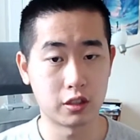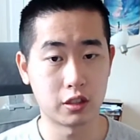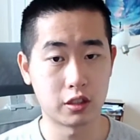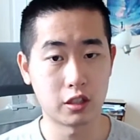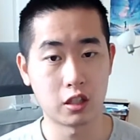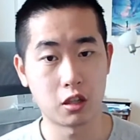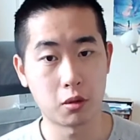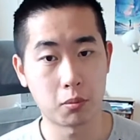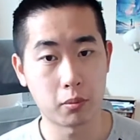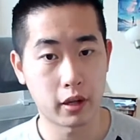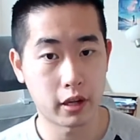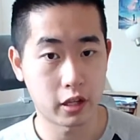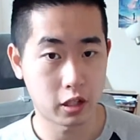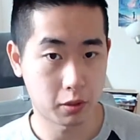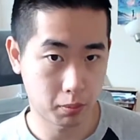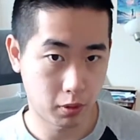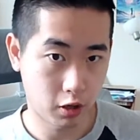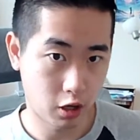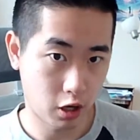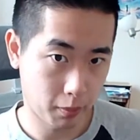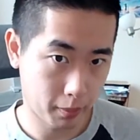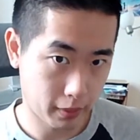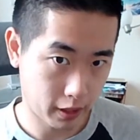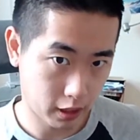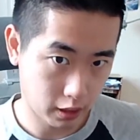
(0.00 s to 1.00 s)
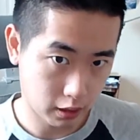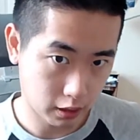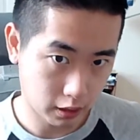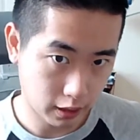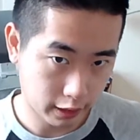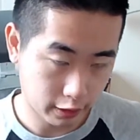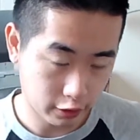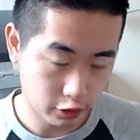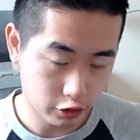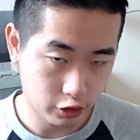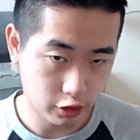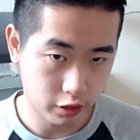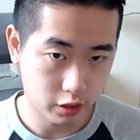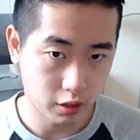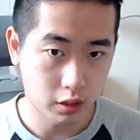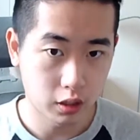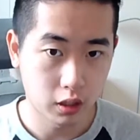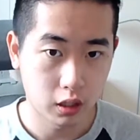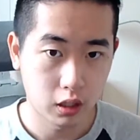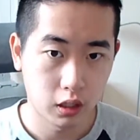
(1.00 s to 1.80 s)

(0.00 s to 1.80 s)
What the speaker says: deem as part of my collection,